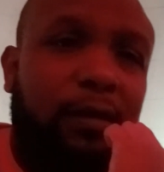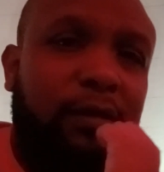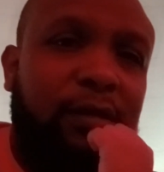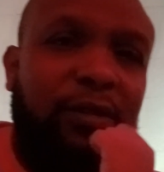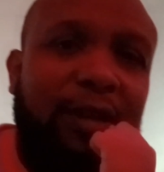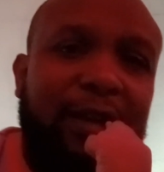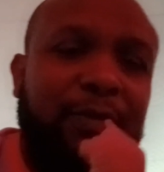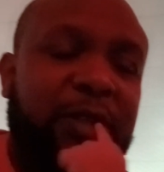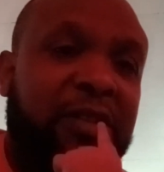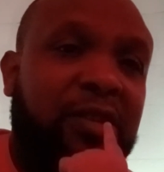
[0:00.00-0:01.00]
So guys,
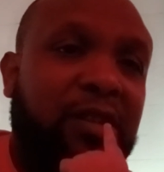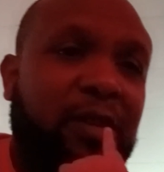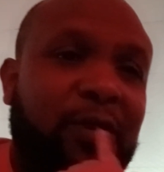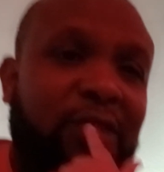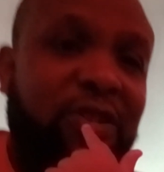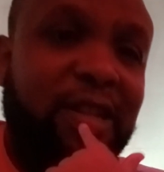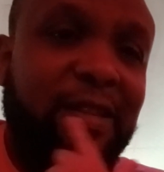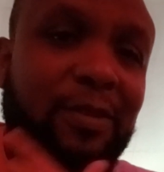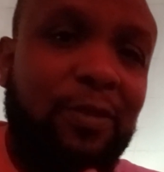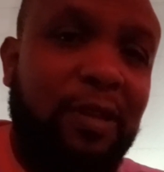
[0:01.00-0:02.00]
basically what I'm trying
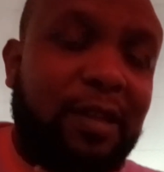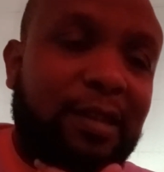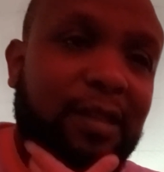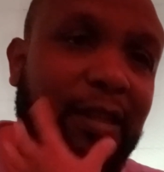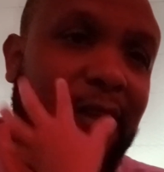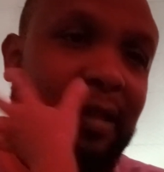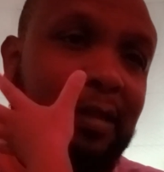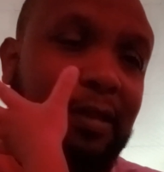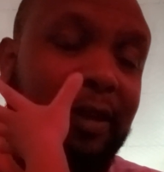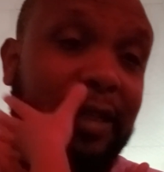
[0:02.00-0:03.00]
to do here is to get
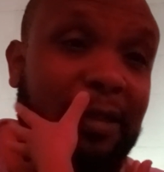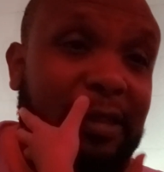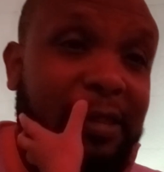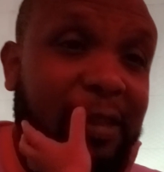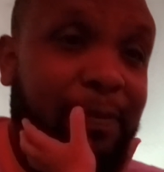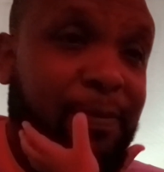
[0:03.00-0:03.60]
Sarai to sleep.